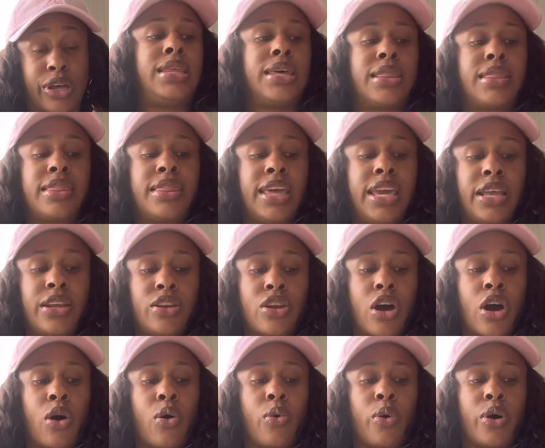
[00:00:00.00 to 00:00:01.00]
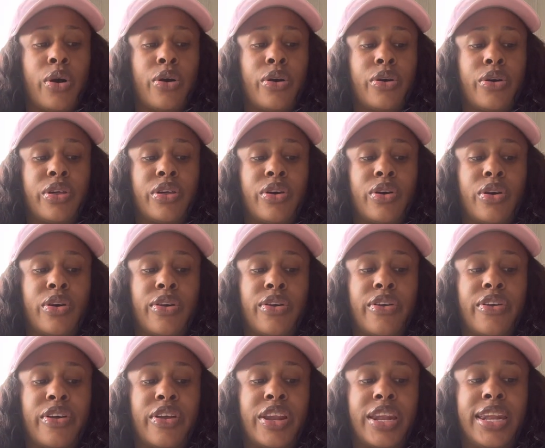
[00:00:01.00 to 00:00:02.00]
the thing now
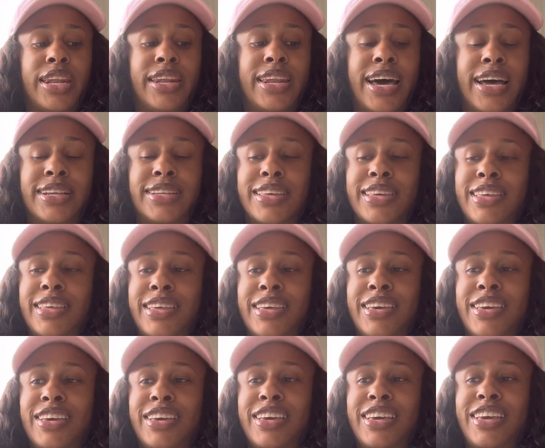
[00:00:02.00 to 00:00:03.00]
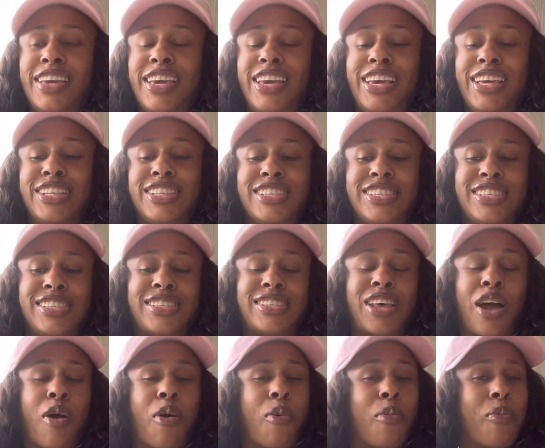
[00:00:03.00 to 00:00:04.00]
that
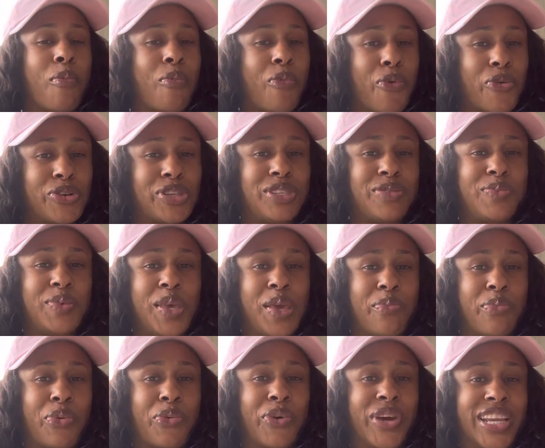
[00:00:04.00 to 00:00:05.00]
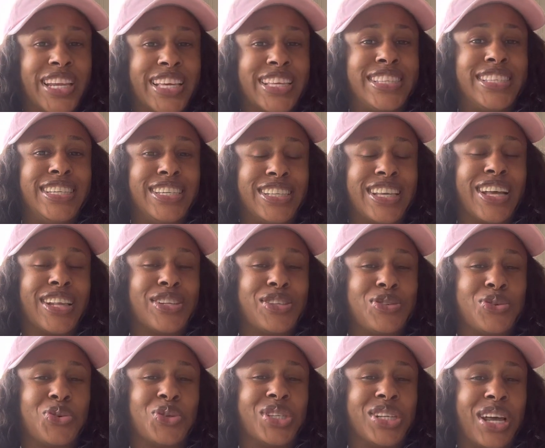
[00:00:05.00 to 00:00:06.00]
it's most people when they see it on
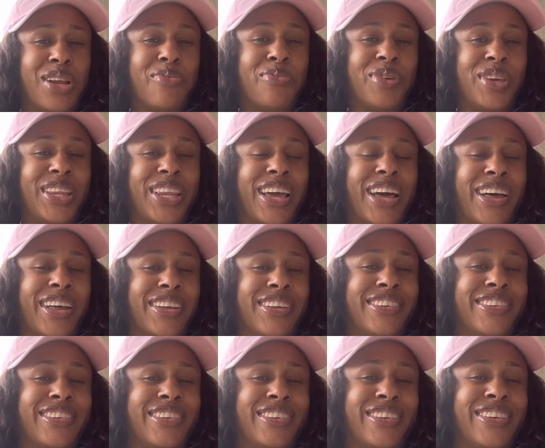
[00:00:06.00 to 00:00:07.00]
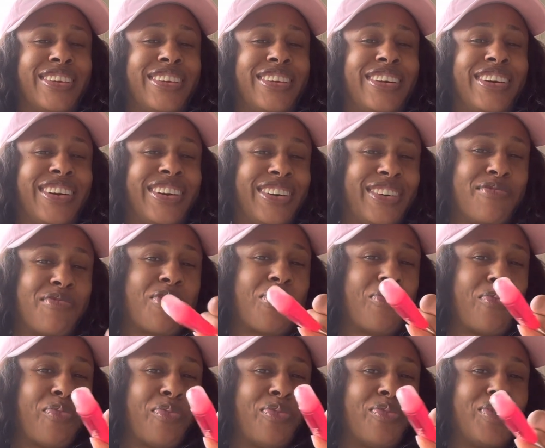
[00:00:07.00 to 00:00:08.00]
social media,
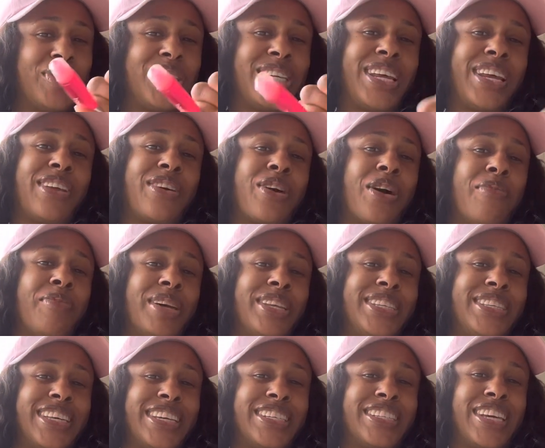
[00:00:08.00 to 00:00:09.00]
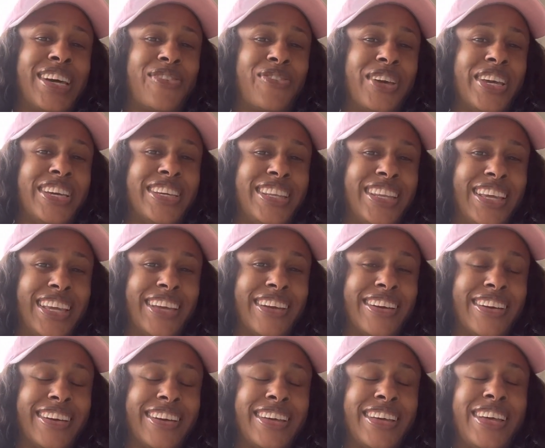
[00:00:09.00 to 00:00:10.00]
put it in the comment section what you
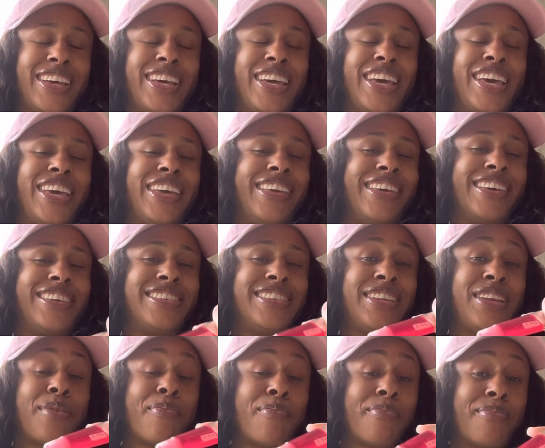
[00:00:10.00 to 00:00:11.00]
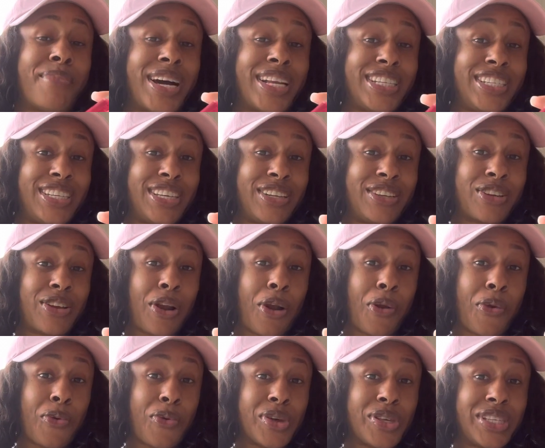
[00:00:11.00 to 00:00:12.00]
think. You see them matching
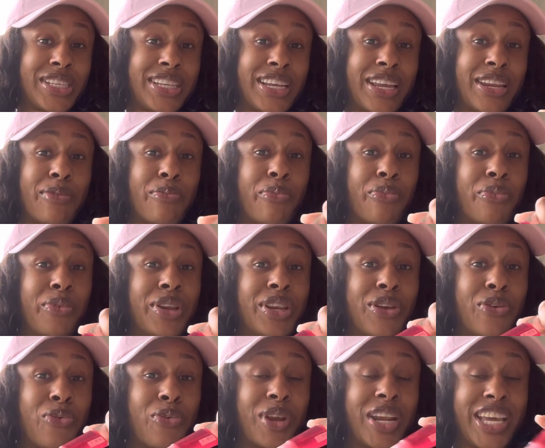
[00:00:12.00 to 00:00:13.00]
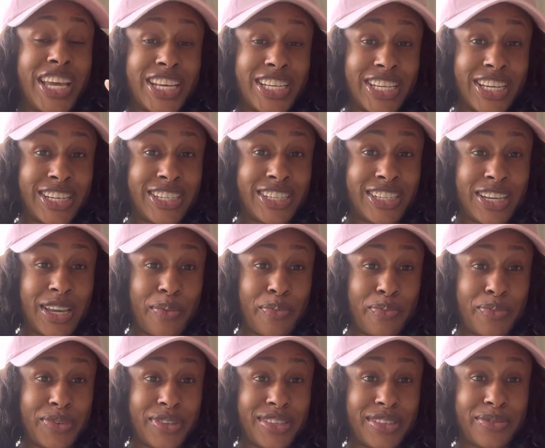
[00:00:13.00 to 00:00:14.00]
clothes with the
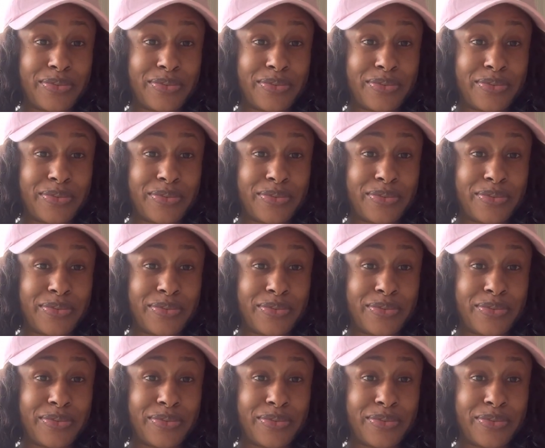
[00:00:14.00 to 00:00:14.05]
relationships